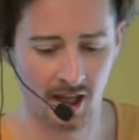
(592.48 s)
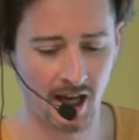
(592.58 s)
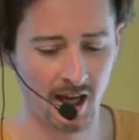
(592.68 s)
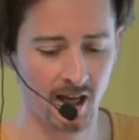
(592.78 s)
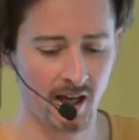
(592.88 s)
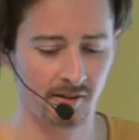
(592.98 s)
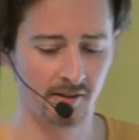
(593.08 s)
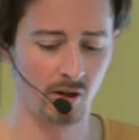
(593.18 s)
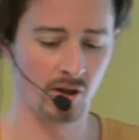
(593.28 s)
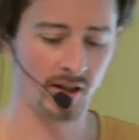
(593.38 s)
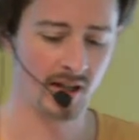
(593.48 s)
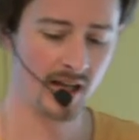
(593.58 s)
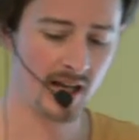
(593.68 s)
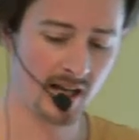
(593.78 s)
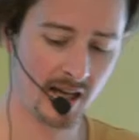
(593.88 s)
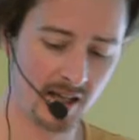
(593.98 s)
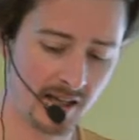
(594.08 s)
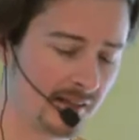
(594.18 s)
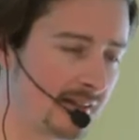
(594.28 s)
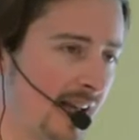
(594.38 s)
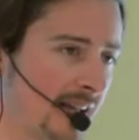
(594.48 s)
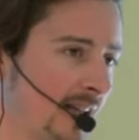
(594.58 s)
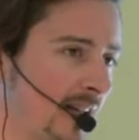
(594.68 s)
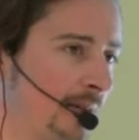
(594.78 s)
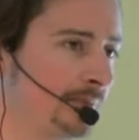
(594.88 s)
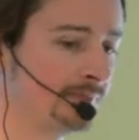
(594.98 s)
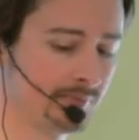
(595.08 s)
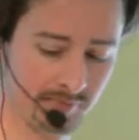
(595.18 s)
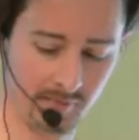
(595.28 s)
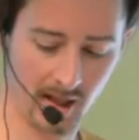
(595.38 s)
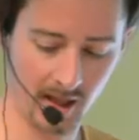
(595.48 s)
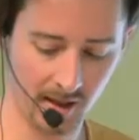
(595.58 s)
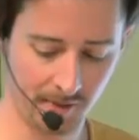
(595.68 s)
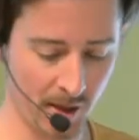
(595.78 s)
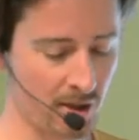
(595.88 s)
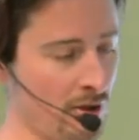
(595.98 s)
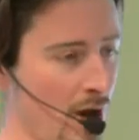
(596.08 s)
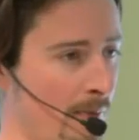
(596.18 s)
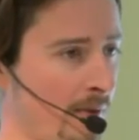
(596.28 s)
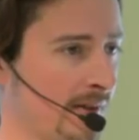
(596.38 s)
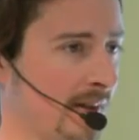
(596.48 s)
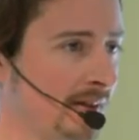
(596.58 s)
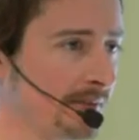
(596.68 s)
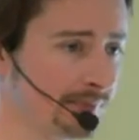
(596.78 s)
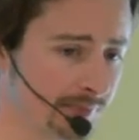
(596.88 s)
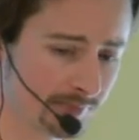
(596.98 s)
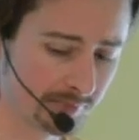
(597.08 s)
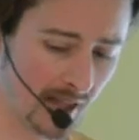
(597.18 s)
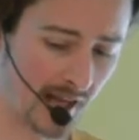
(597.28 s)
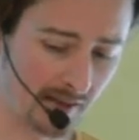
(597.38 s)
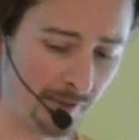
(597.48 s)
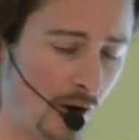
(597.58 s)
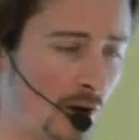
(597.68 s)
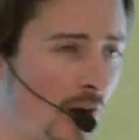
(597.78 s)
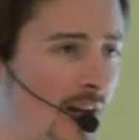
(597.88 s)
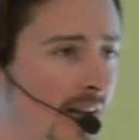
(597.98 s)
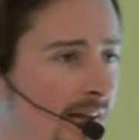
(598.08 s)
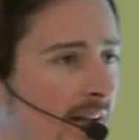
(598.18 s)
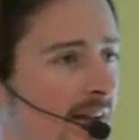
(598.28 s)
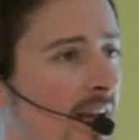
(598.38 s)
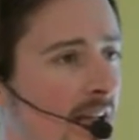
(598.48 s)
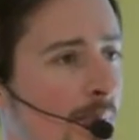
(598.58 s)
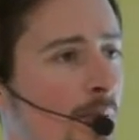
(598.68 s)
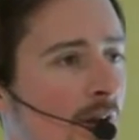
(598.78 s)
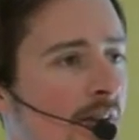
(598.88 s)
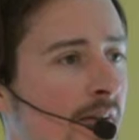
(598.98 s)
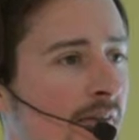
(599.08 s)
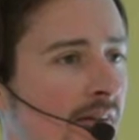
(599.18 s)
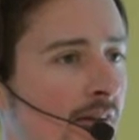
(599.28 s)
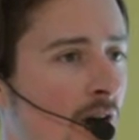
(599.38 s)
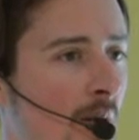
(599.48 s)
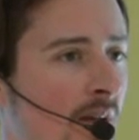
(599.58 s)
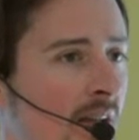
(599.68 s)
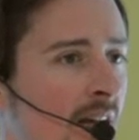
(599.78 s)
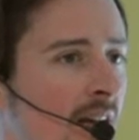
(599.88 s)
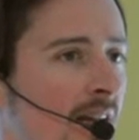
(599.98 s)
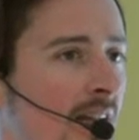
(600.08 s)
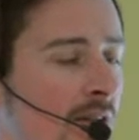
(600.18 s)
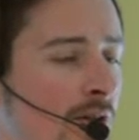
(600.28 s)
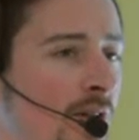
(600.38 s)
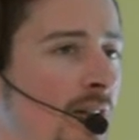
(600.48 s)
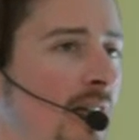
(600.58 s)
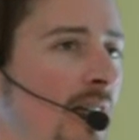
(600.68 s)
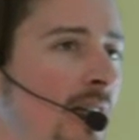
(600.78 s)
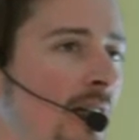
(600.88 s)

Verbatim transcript: Yeah. So, it's like um, a special term for this, and they found out like that entrepreneurs have this in common that you